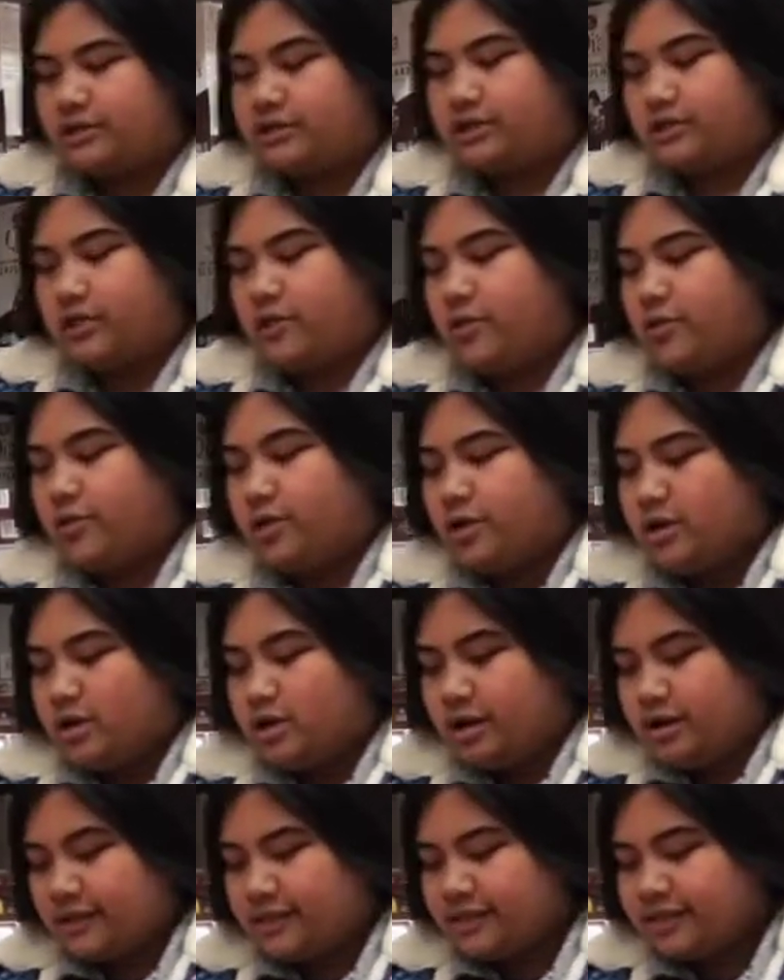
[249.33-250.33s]
So
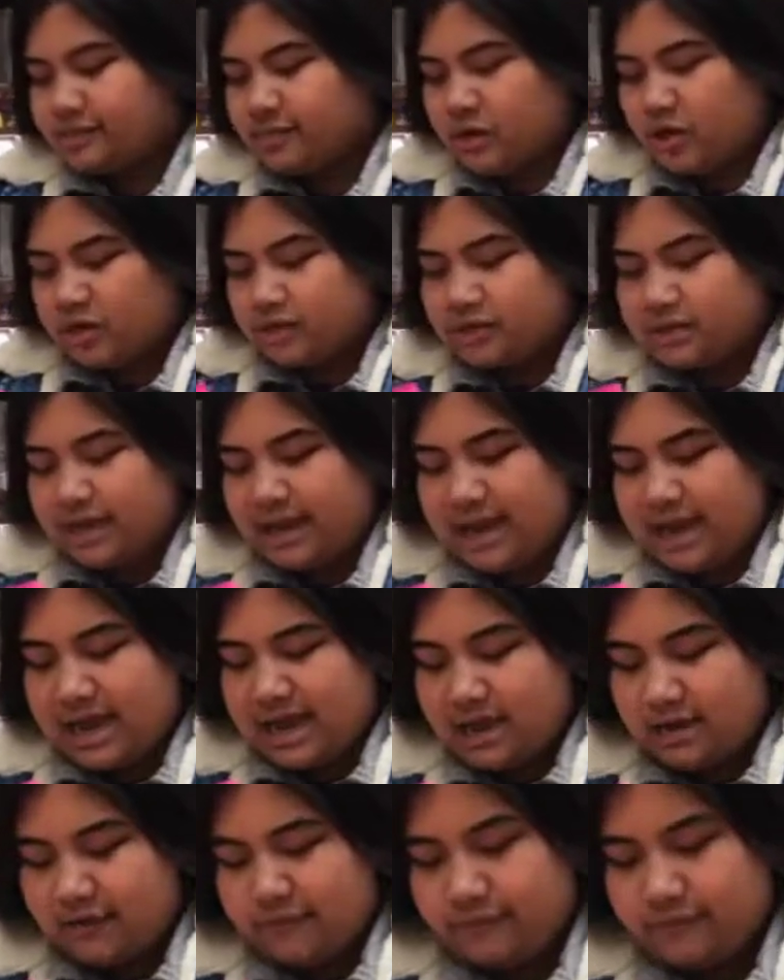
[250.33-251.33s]
on this box I
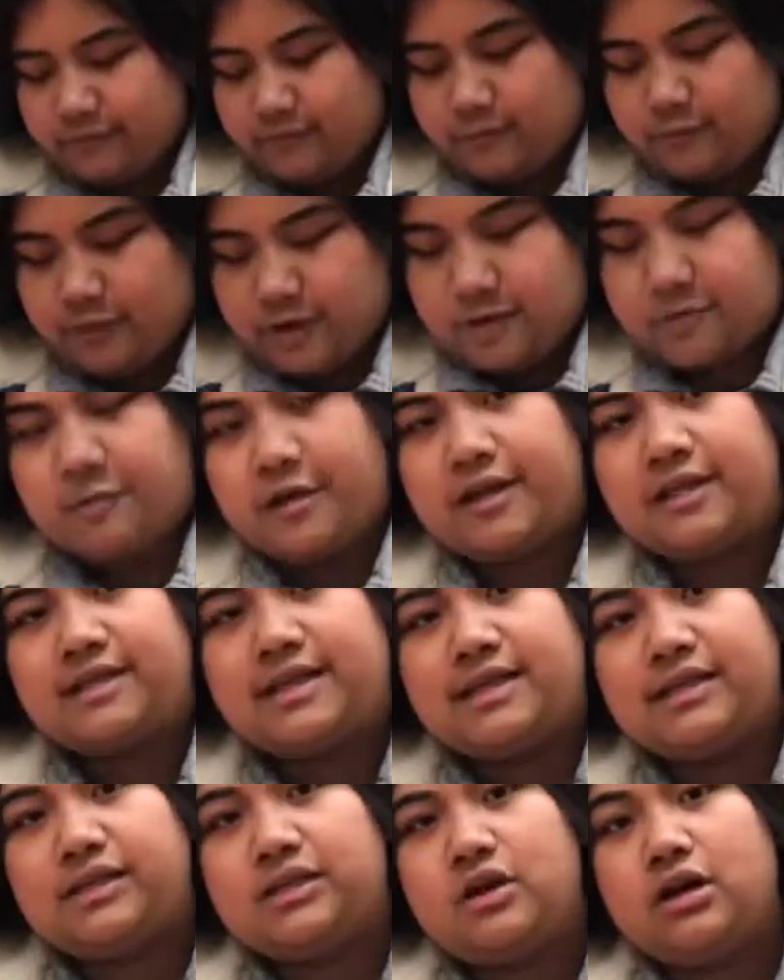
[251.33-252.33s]
have one where it
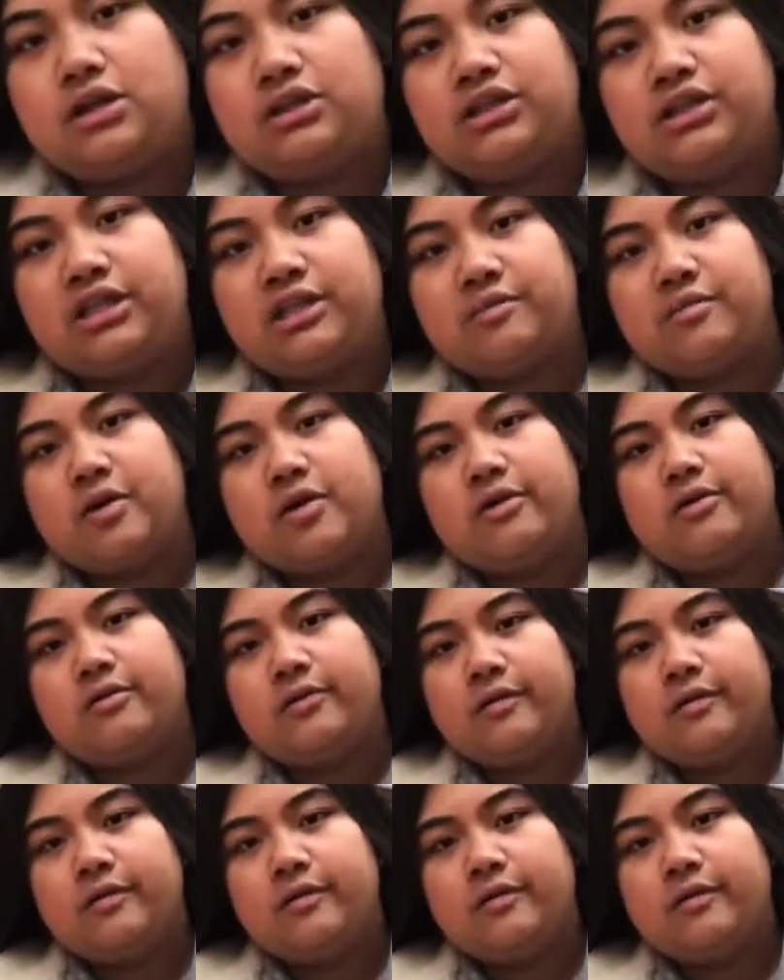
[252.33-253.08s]
says non-GMO.